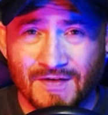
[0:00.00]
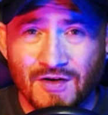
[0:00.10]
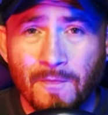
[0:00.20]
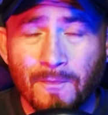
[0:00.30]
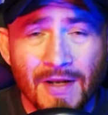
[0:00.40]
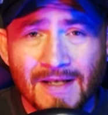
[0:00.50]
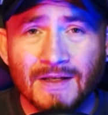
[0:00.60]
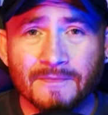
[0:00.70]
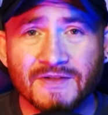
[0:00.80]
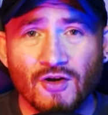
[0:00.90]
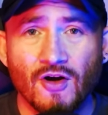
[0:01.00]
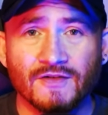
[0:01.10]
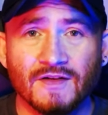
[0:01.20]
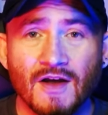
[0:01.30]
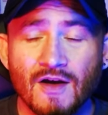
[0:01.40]
Completely
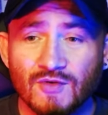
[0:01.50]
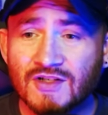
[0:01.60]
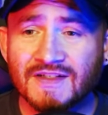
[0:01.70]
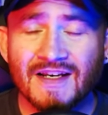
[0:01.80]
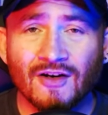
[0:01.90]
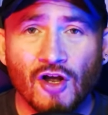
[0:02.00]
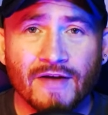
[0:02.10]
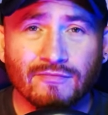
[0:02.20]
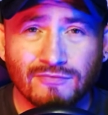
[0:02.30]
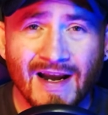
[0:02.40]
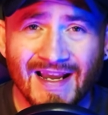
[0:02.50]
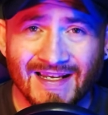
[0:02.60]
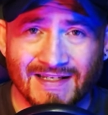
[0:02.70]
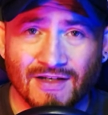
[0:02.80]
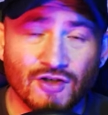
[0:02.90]
absurd. We just didn't like
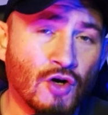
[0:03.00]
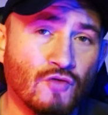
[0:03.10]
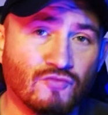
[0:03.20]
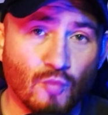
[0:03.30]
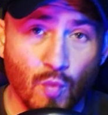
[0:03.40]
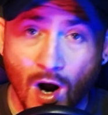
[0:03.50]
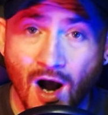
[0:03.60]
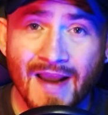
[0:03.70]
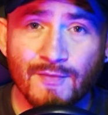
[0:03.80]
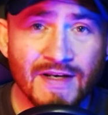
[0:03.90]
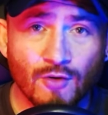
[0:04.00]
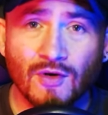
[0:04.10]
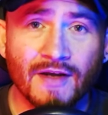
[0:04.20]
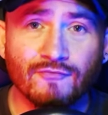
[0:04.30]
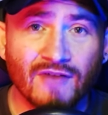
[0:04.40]
Rey. You know why we
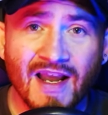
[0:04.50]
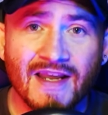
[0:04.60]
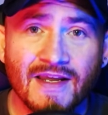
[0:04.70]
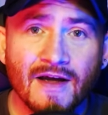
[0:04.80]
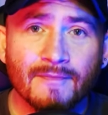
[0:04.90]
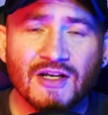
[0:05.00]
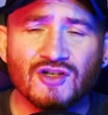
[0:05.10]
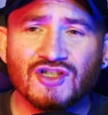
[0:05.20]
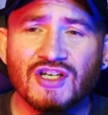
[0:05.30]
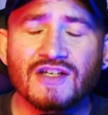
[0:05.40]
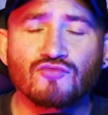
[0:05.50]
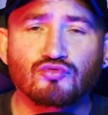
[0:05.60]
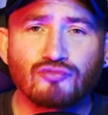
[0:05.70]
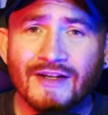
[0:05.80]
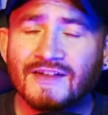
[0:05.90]
don't like Rey? Because she is
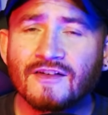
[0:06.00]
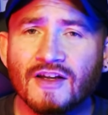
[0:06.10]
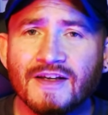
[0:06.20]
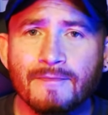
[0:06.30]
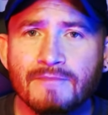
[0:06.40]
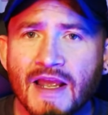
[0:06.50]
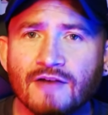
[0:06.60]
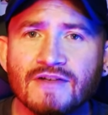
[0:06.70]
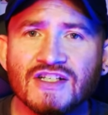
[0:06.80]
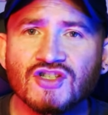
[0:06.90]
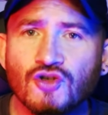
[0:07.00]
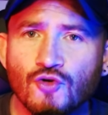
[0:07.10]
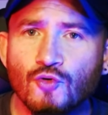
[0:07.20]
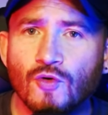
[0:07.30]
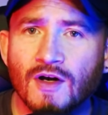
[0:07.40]
written like a Mary
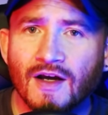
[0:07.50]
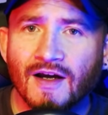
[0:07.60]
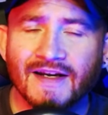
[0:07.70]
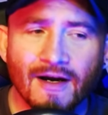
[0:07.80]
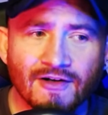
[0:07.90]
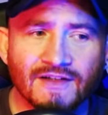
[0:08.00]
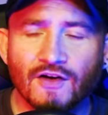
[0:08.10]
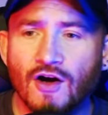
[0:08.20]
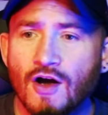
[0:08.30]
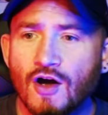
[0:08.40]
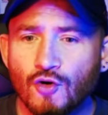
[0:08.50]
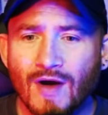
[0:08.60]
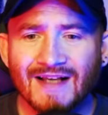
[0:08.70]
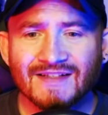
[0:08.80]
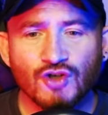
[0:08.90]
Sue. A character
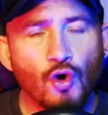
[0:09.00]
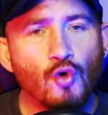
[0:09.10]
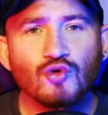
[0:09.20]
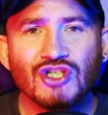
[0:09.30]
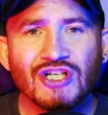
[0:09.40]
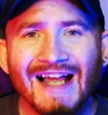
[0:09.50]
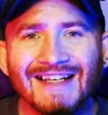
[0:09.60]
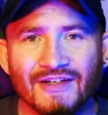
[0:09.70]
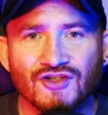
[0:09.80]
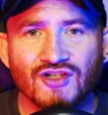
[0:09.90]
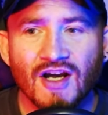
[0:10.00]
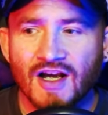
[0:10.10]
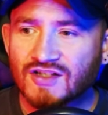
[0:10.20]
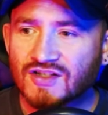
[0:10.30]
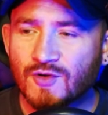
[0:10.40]
who has no challenge.
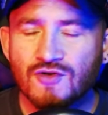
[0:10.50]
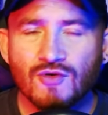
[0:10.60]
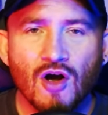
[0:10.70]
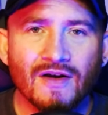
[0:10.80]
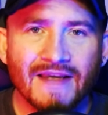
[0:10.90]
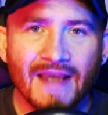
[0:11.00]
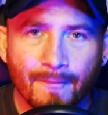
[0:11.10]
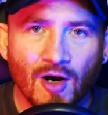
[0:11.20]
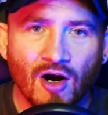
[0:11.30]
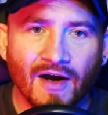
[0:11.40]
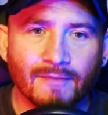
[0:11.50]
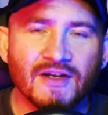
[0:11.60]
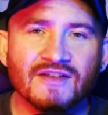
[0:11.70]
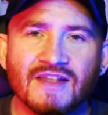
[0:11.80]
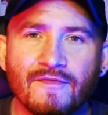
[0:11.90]
Someone you can't get behind
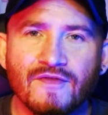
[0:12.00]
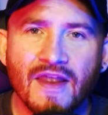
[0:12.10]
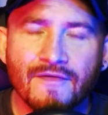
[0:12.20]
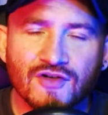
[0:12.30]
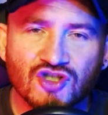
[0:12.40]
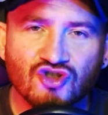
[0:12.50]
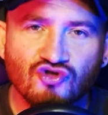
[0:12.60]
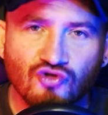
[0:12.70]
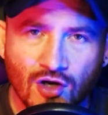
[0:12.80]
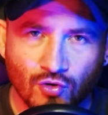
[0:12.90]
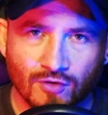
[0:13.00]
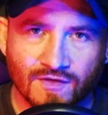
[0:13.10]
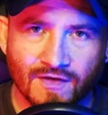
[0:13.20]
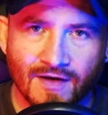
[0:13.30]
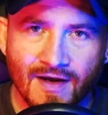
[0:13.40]
because they've never struggled.